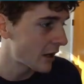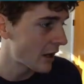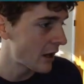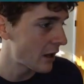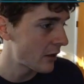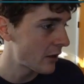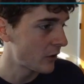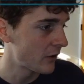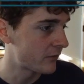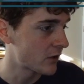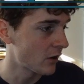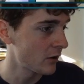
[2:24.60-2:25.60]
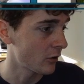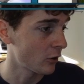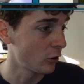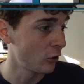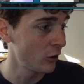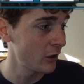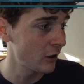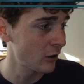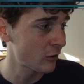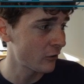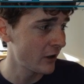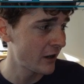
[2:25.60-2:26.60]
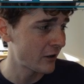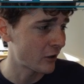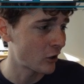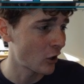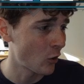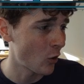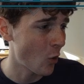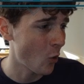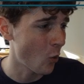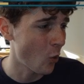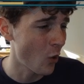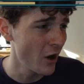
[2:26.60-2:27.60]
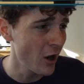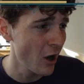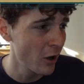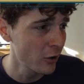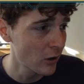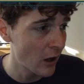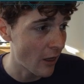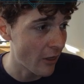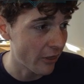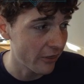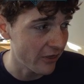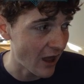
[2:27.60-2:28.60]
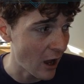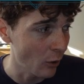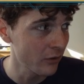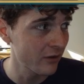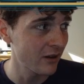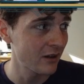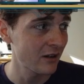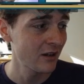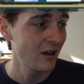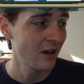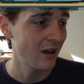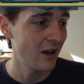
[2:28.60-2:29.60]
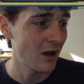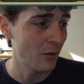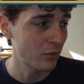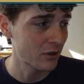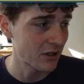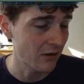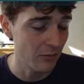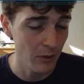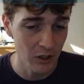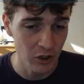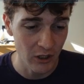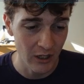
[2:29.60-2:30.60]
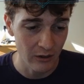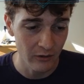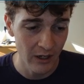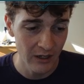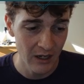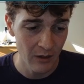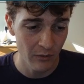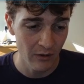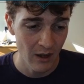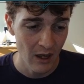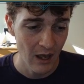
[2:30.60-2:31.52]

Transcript: that we have done, look at our clan go 100,000 participation in clan games.